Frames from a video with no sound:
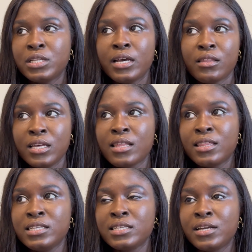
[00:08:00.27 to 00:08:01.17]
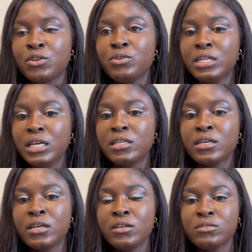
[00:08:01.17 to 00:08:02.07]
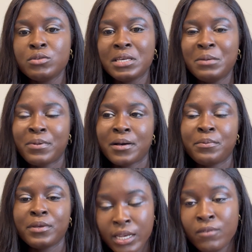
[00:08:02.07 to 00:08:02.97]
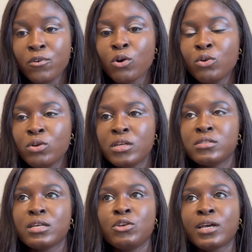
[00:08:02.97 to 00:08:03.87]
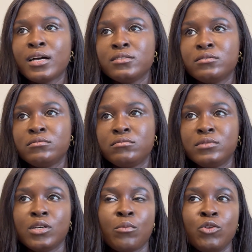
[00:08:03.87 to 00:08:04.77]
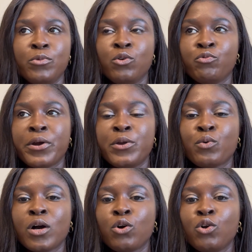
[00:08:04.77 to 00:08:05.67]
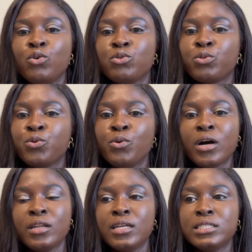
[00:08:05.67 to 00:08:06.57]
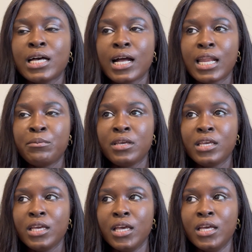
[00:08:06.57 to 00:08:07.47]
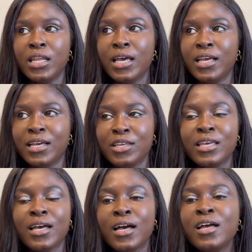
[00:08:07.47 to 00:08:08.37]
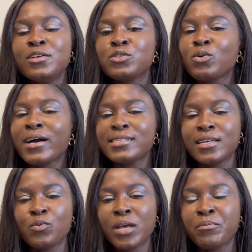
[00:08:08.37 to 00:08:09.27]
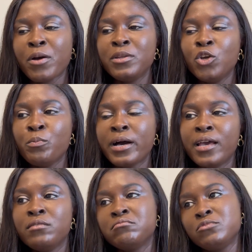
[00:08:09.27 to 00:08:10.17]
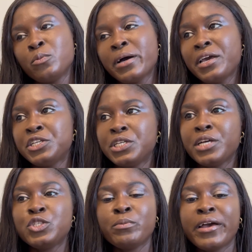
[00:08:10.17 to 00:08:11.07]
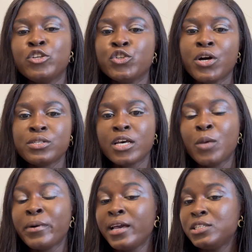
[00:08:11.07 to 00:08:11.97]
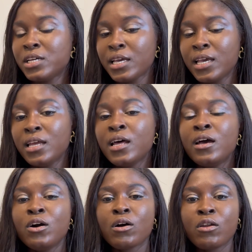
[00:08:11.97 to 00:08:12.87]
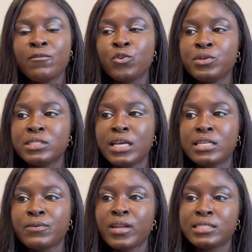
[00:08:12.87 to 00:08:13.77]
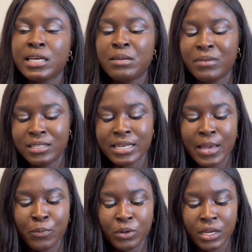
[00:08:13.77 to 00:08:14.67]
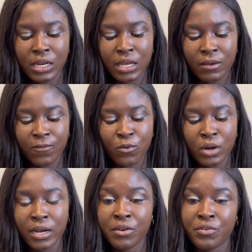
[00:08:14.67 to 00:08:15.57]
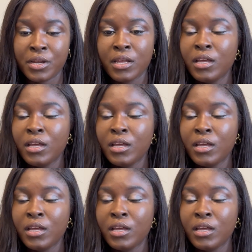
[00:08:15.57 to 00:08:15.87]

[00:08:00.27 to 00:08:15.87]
Like, there are things that you need to keep up. And for clothing, you can't tell me you'll be wearing one clothes throughout the entire academic year. Like, yeah. So as and when probably you buy a shirt, you buy a trouser, you buy a jacket, all of those things for the 10 months. I put in there $400.